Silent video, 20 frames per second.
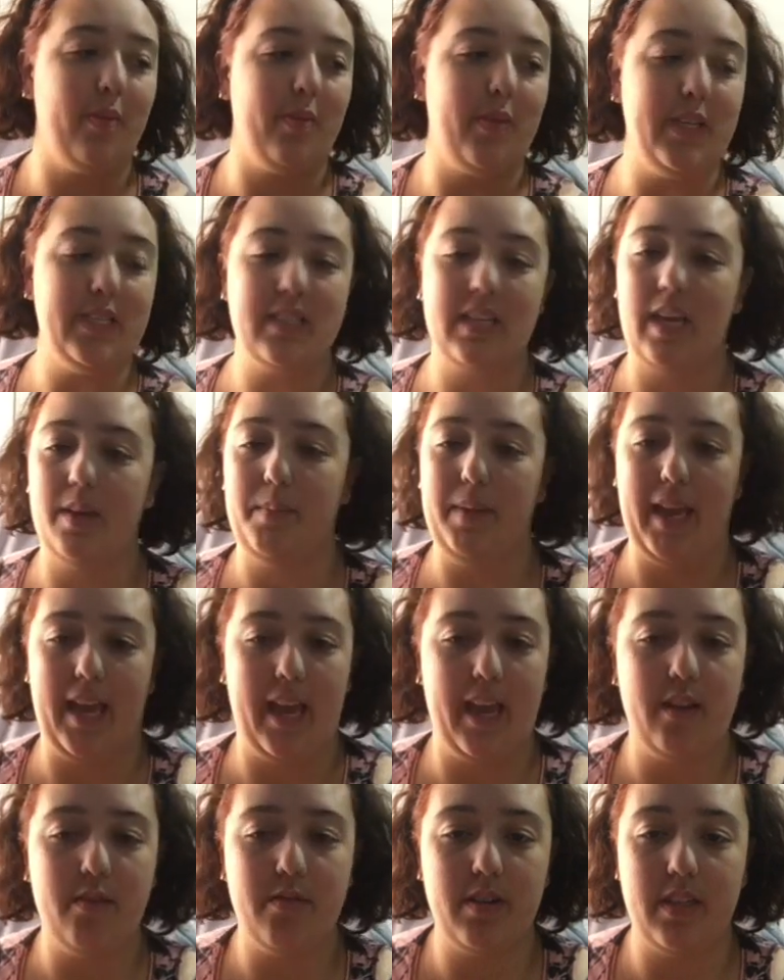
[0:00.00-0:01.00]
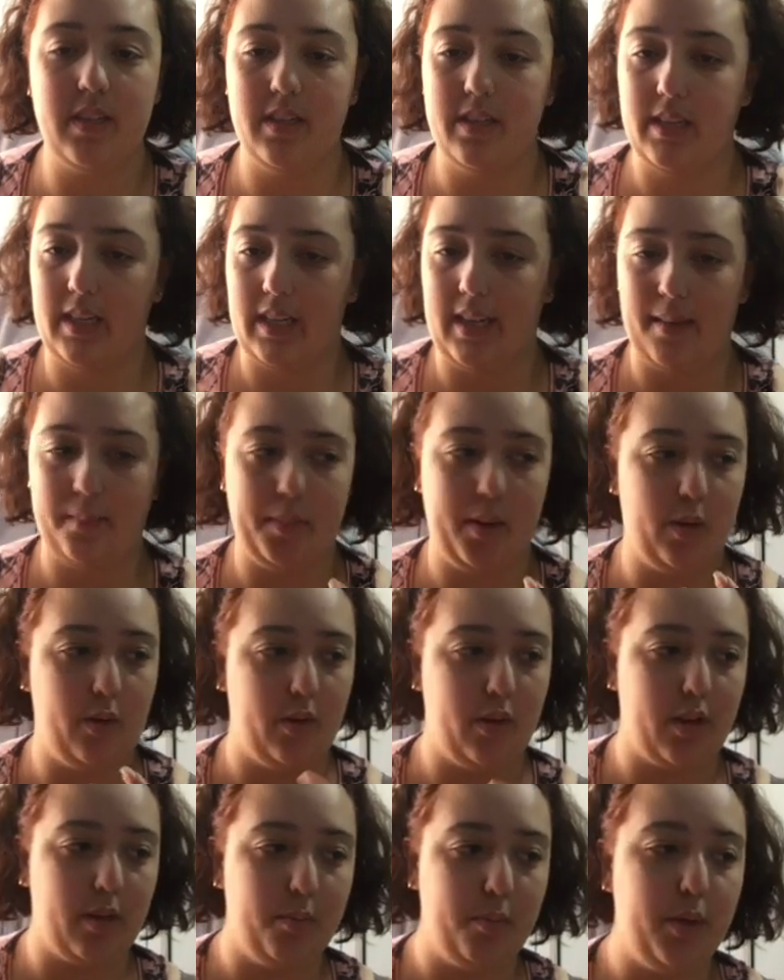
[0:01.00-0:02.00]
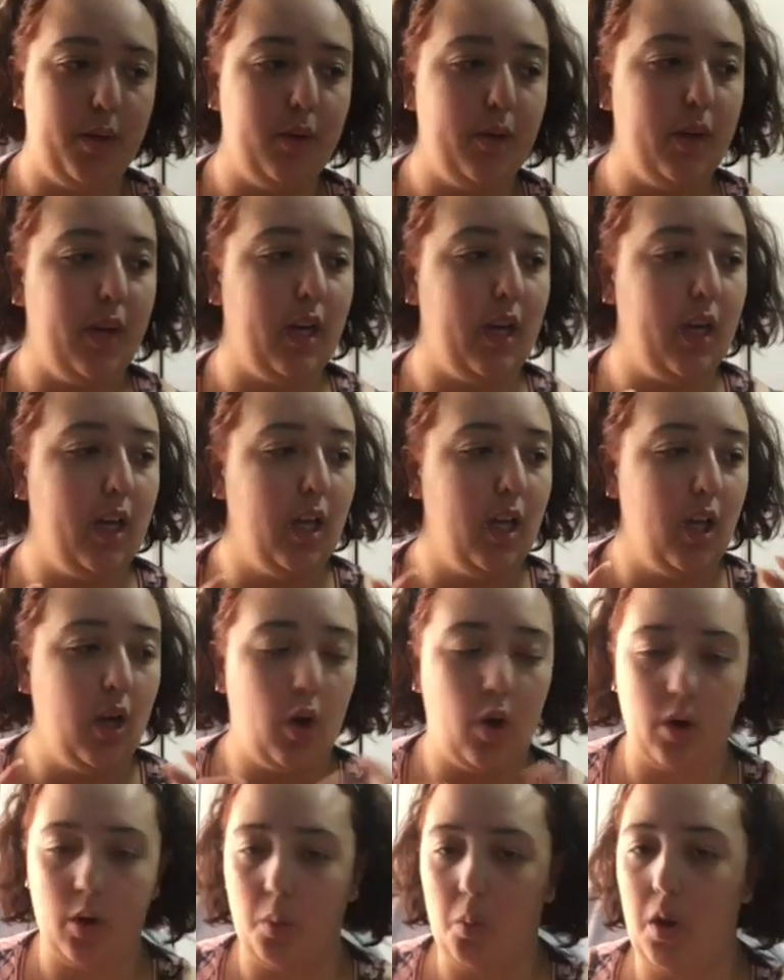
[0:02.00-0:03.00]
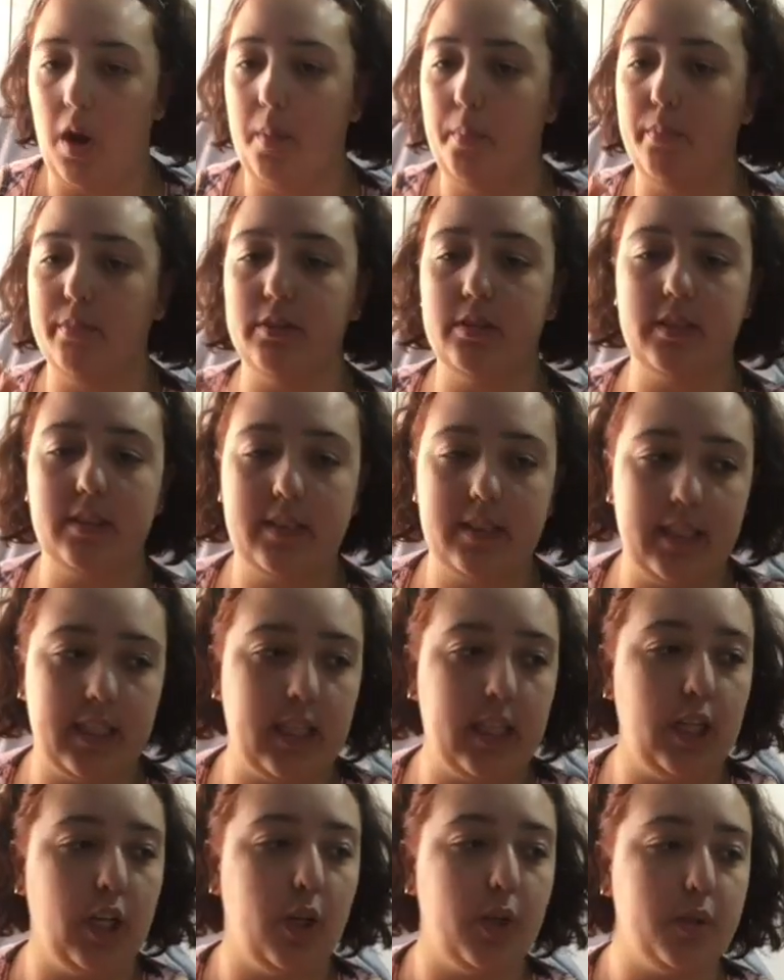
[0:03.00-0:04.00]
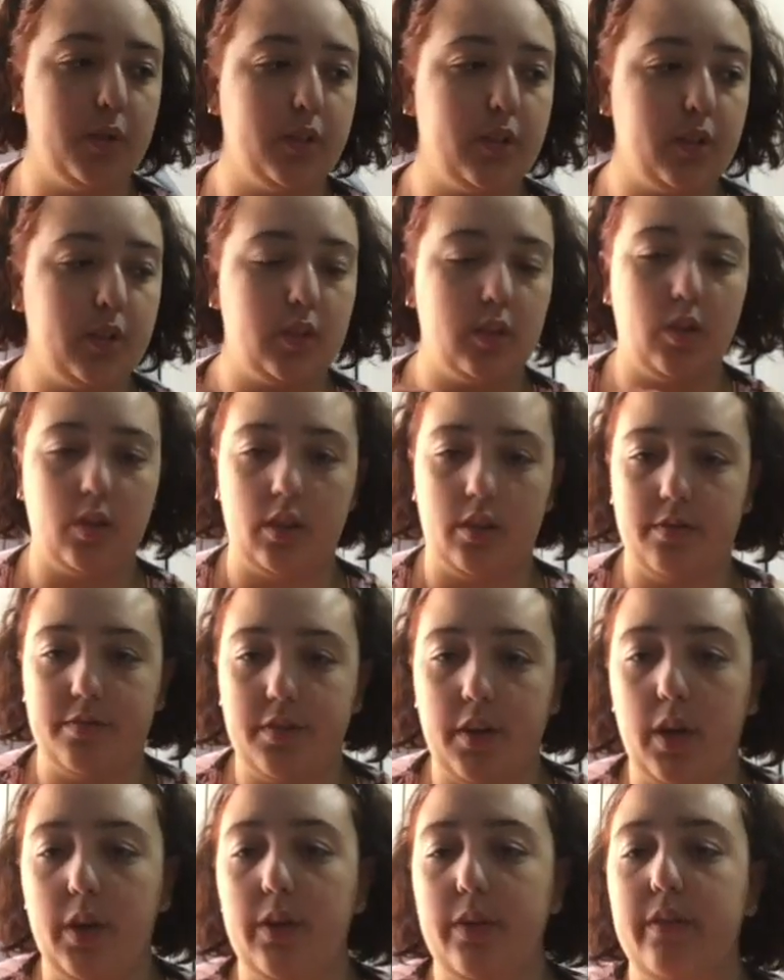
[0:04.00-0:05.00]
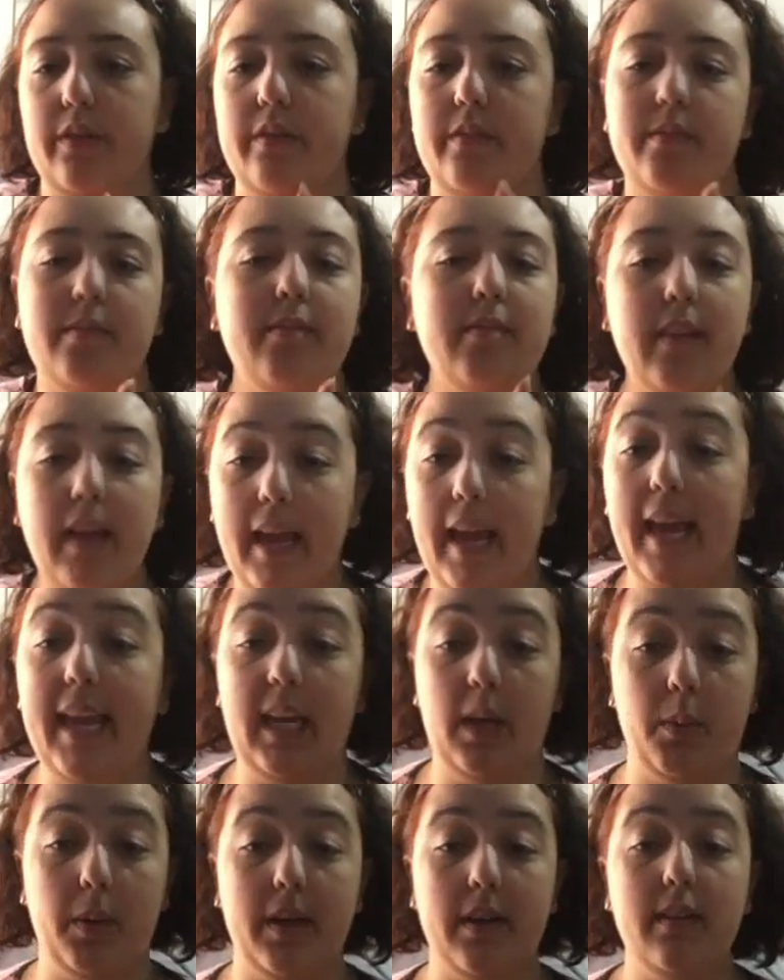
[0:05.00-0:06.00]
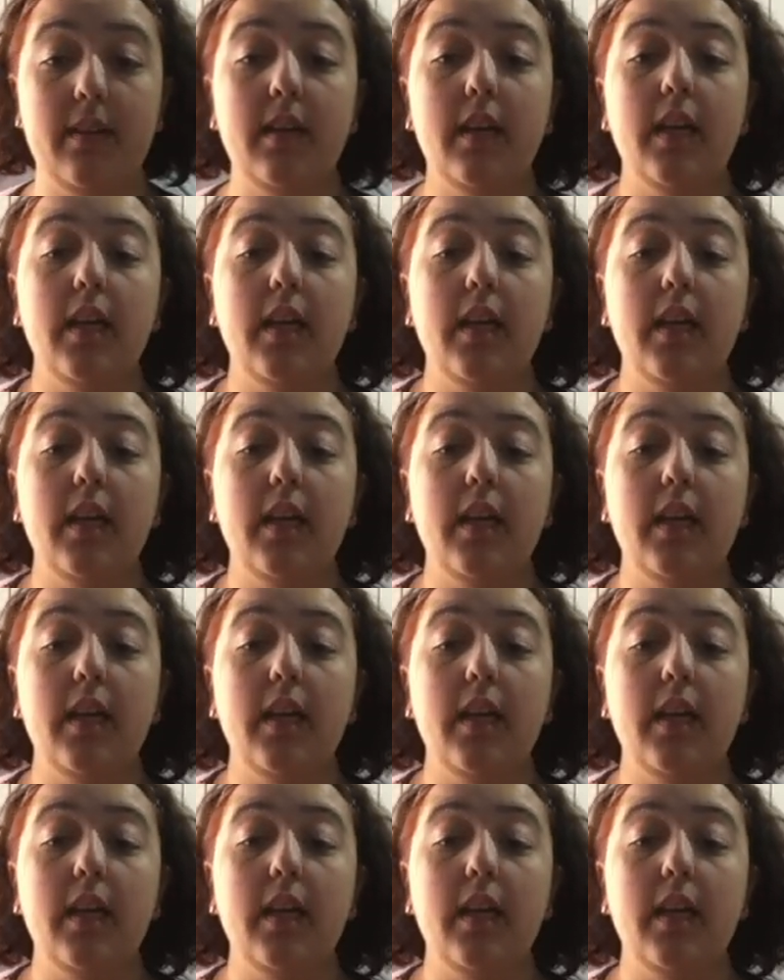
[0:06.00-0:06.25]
This can be handwritten, can be on a computer, on a whiteboard, sticky notes, on your phone, anywhere.